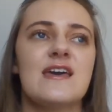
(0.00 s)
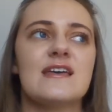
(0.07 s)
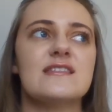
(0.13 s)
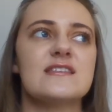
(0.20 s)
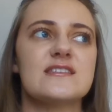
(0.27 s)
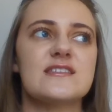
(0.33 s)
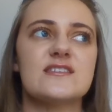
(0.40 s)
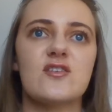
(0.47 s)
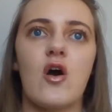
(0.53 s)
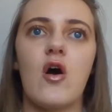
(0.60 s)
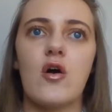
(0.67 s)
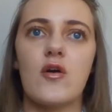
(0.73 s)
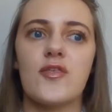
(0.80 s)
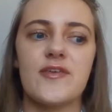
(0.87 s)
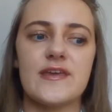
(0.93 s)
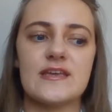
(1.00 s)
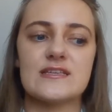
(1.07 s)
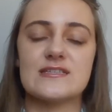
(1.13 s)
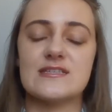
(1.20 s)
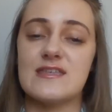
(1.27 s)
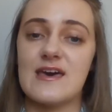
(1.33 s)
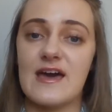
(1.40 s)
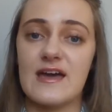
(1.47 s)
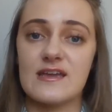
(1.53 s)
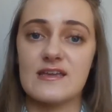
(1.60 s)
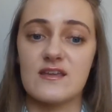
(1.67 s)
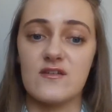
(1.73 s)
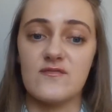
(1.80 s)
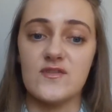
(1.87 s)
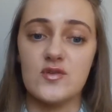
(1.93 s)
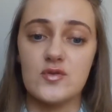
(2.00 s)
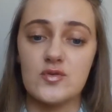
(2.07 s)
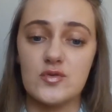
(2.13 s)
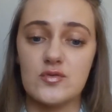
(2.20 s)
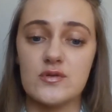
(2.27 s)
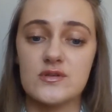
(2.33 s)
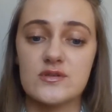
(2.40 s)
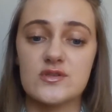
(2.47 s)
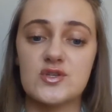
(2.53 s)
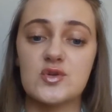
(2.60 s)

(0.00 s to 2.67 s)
and this is all things that give you